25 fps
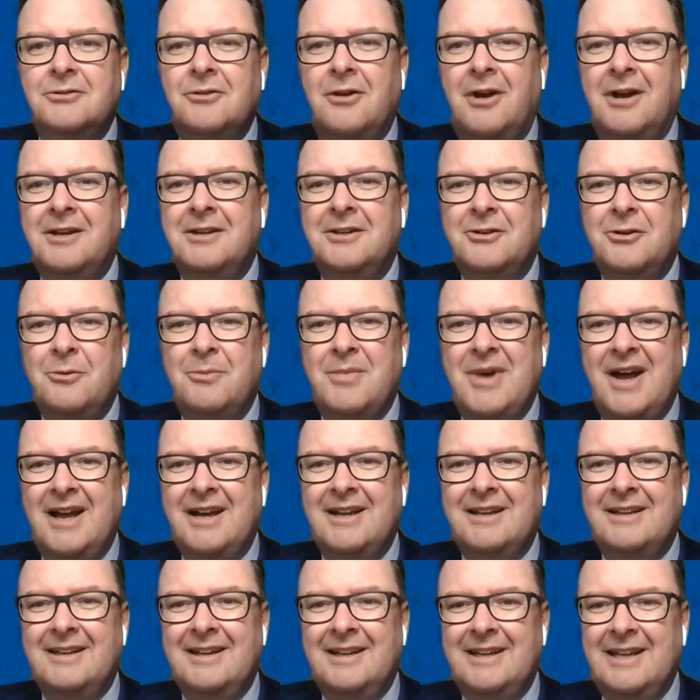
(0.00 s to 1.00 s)
So I'm going to go
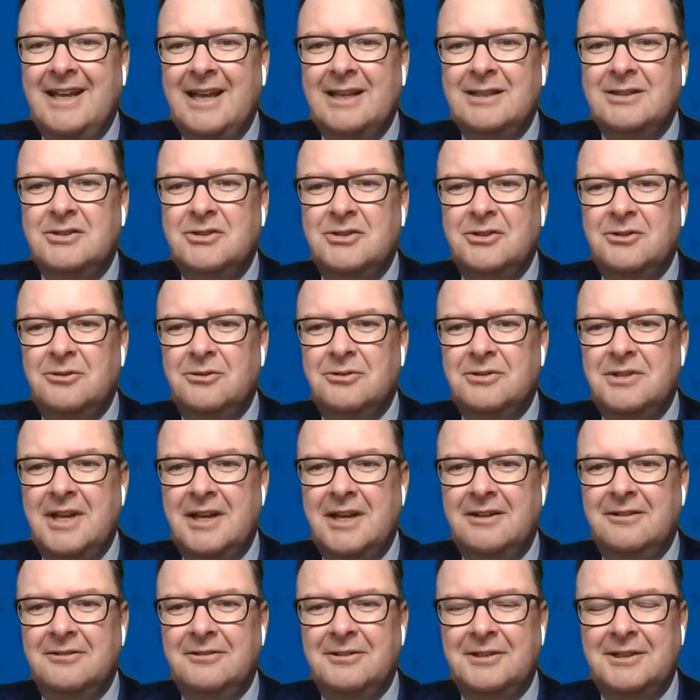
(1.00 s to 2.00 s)
back again to
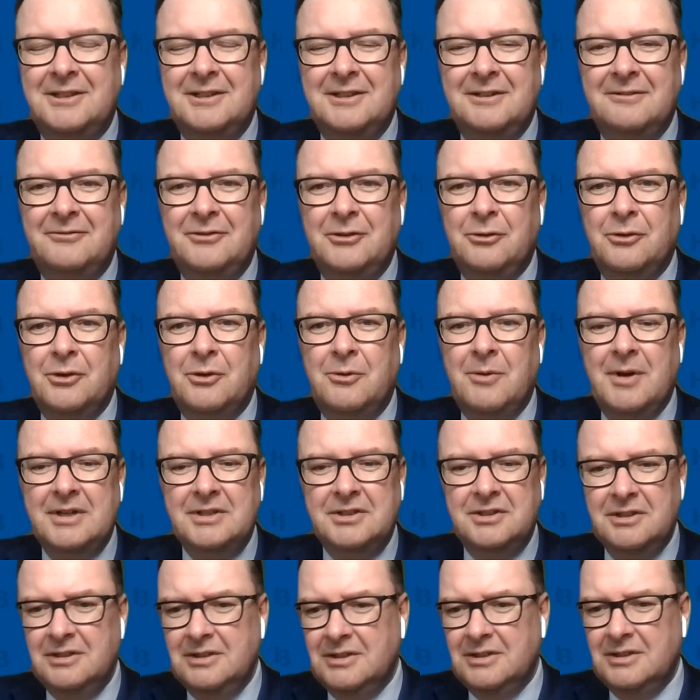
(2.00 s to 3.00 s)
take a look at a few of the
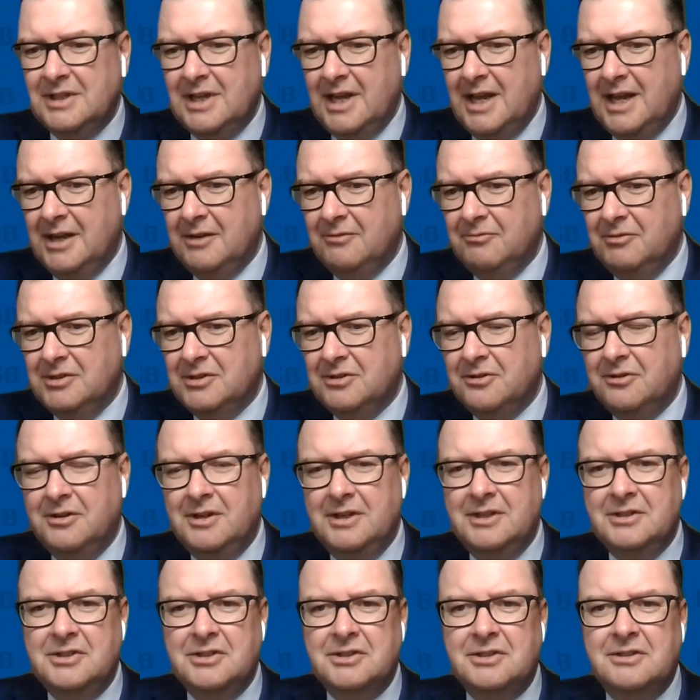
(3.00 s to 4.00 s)
questions and
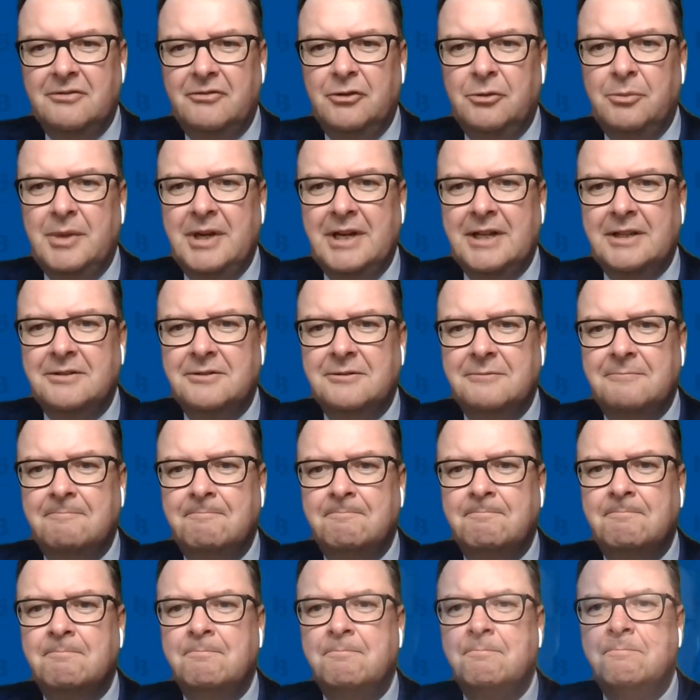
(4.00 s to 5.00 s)
return in just a few minutes.
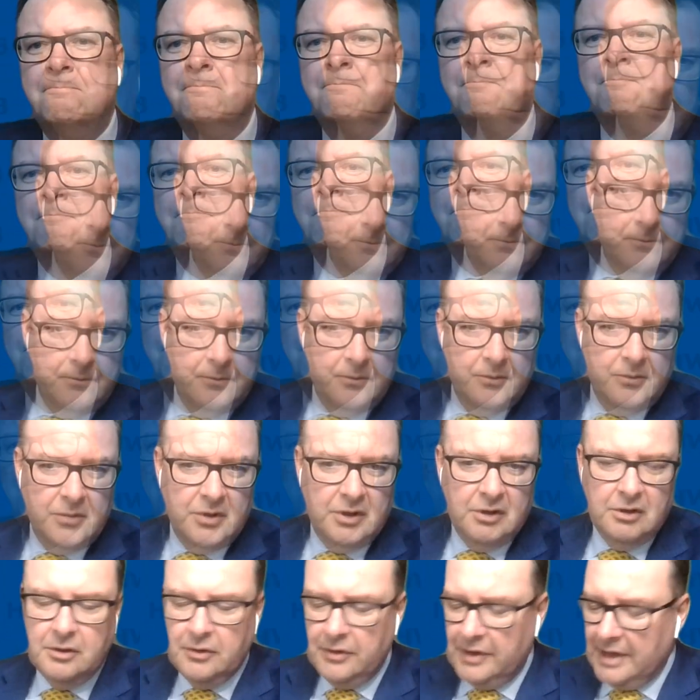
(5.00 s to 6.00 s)

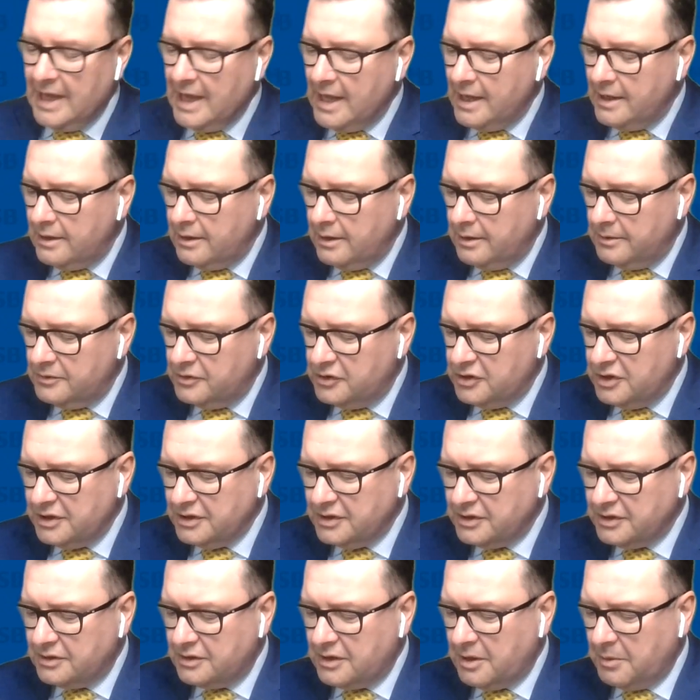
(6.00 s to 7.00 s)
Hello again,
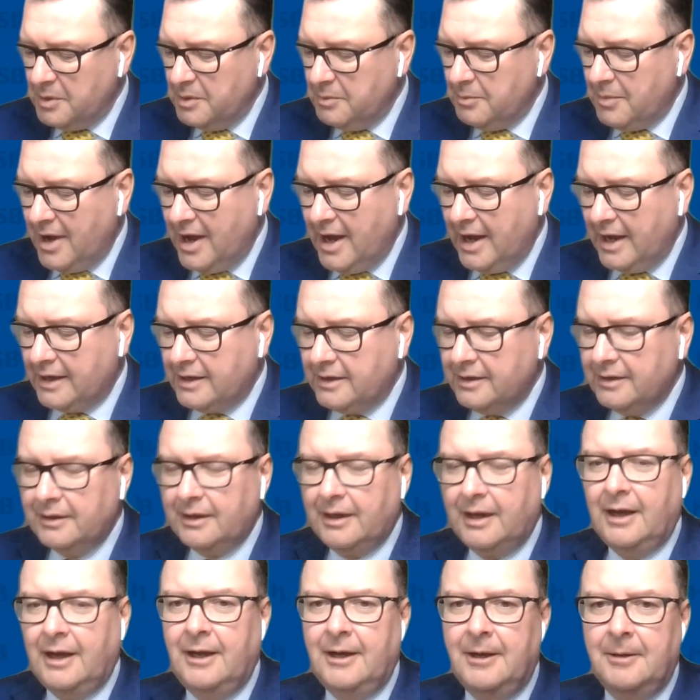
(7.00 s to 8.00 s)
just coming
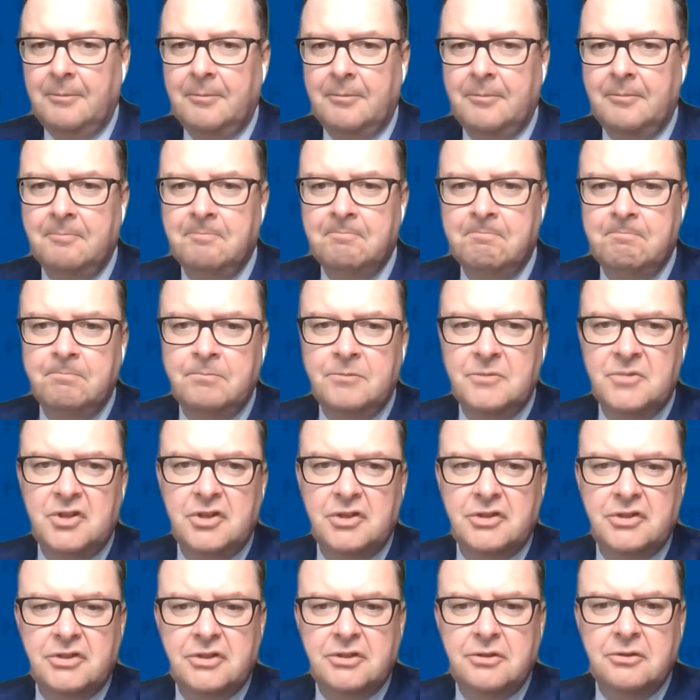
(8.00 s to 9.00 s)
back, um,
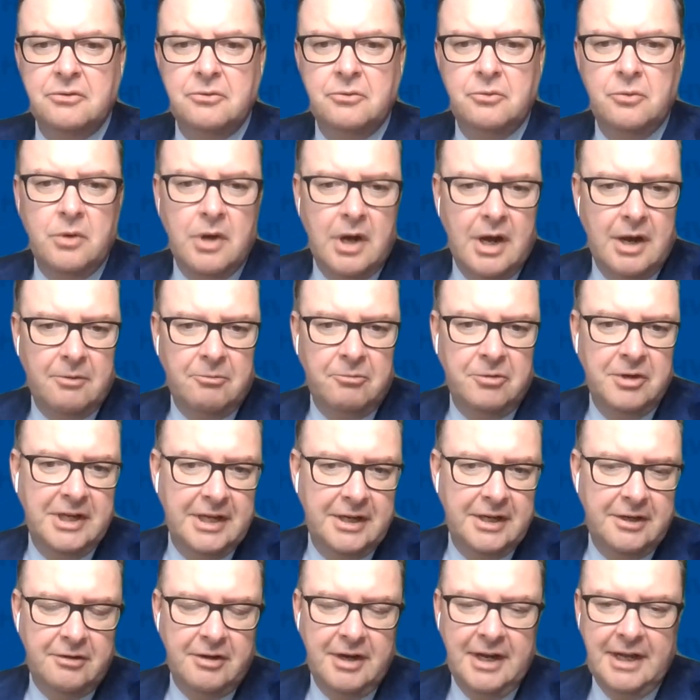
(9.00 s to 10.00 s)
just to uh,
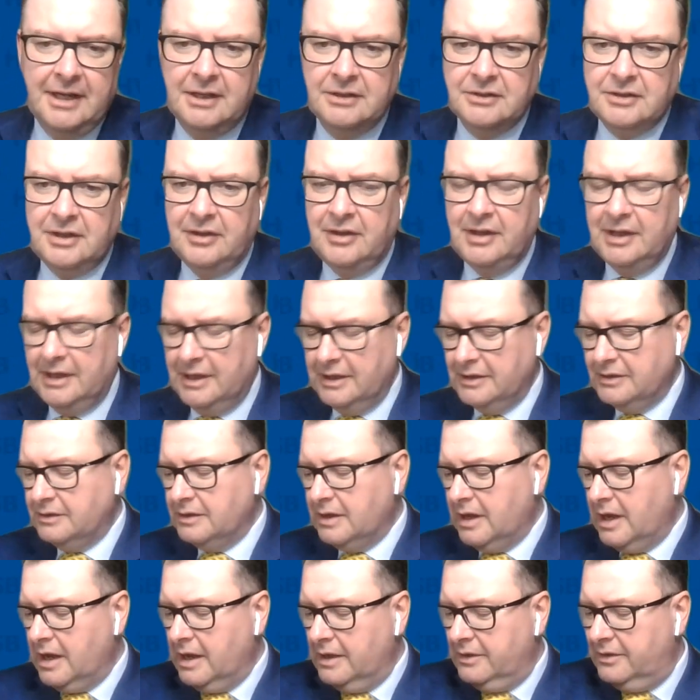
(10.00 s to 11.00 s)
reiterate, because I think
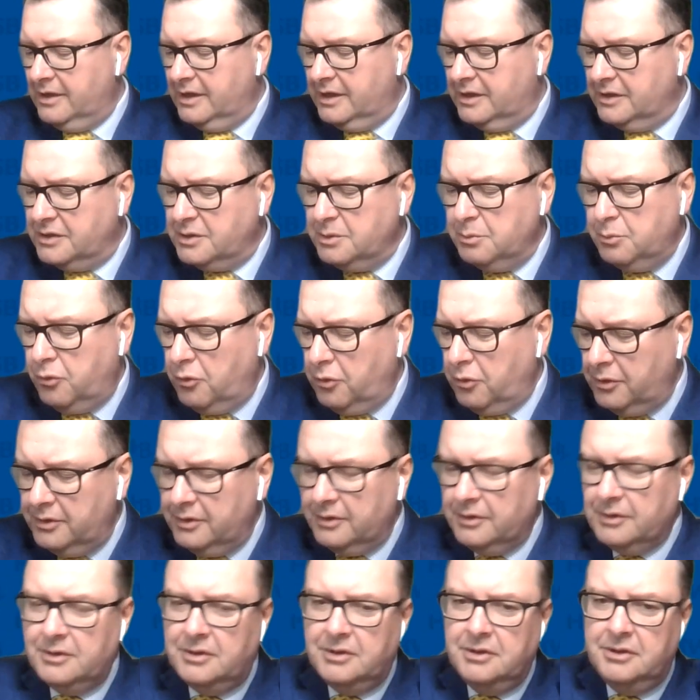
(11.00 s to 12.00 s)
it, I think it's
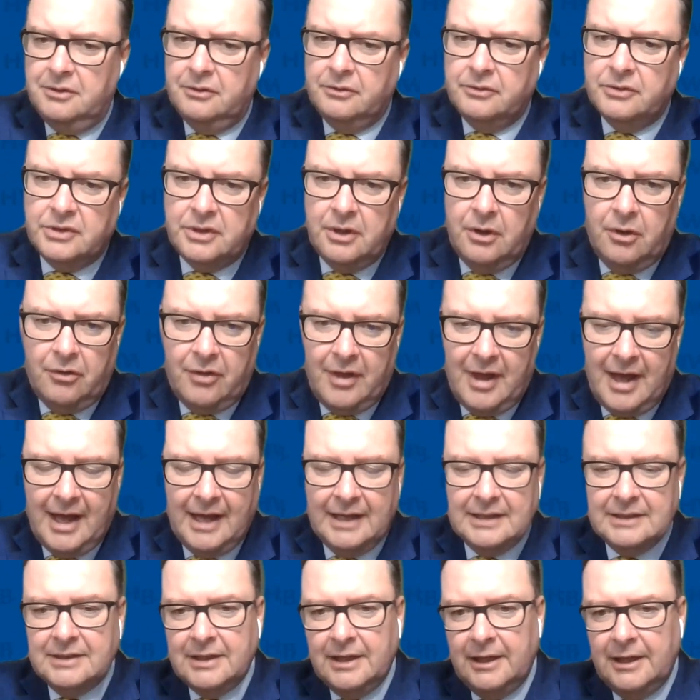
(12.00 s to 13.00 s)
important to do so
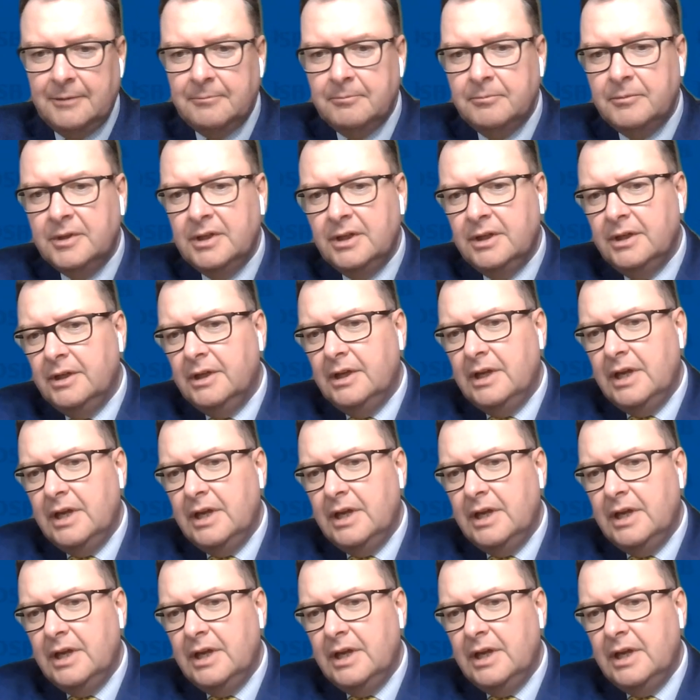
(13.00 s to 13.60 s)
that um,